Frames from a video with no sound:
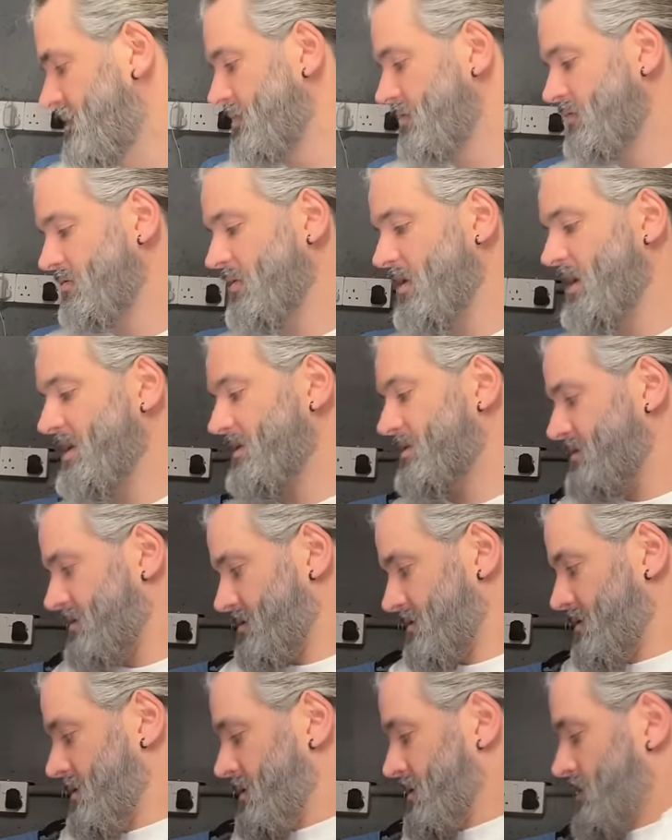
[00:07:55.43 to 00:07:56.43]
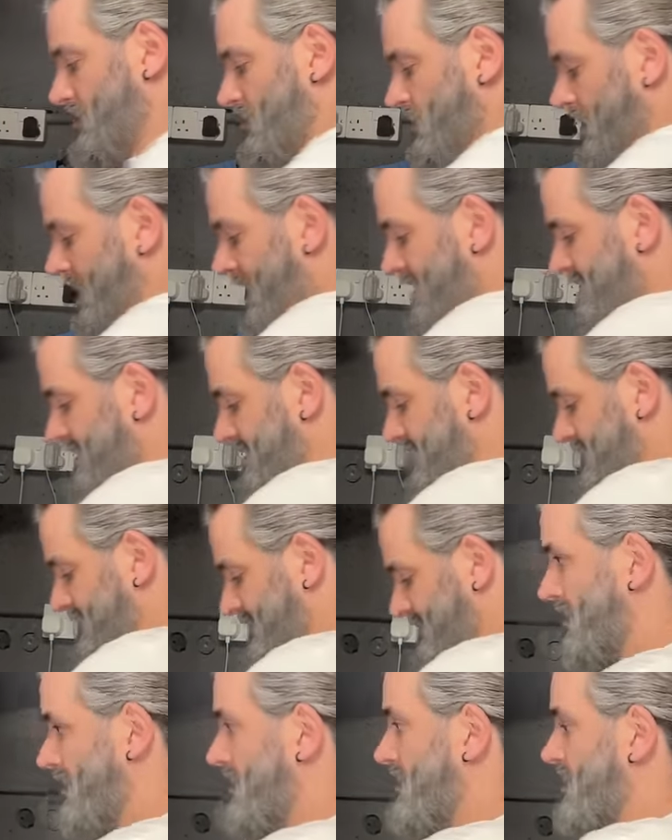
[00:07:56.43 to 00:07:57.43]
Right, we are done.
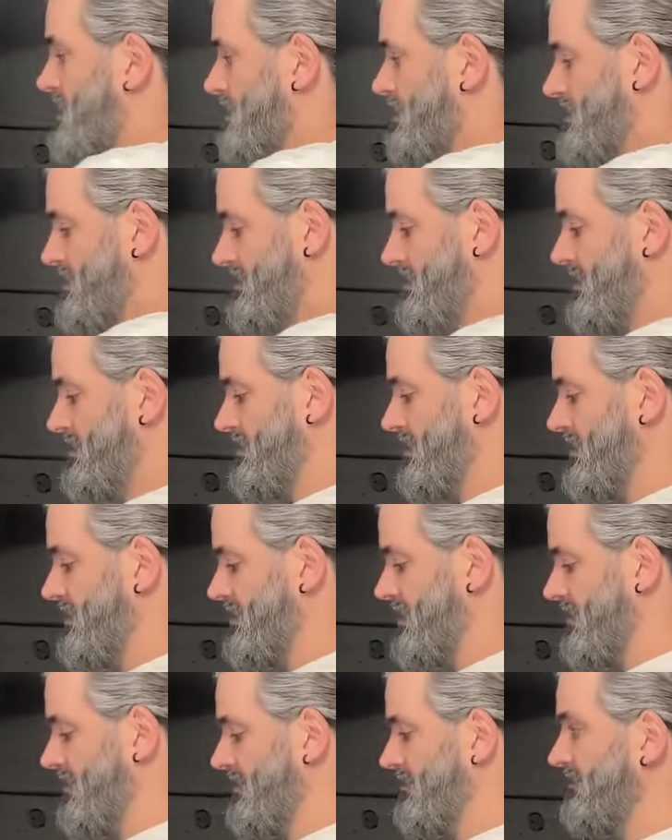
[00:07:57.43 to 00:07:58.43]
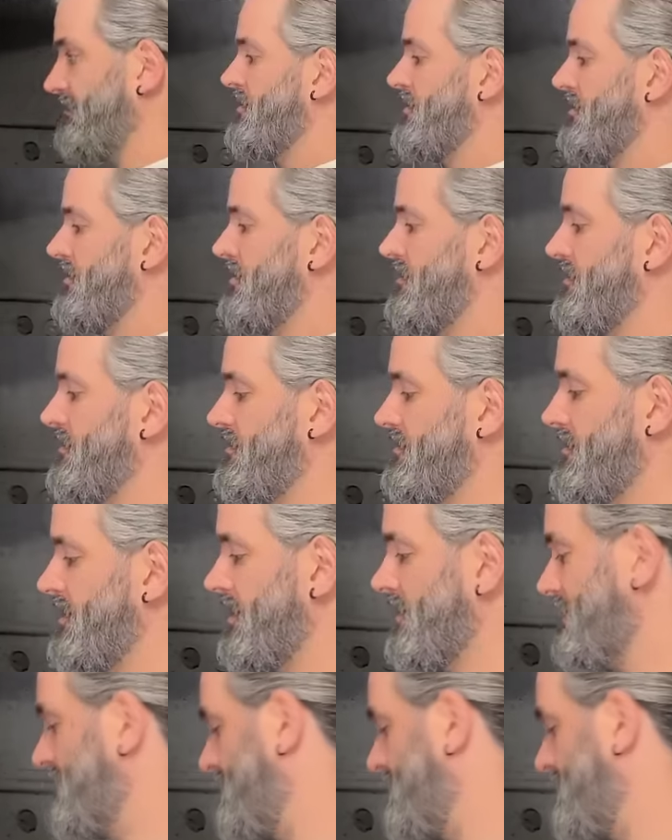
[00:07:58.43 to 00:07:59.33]
Done, done, done. Done,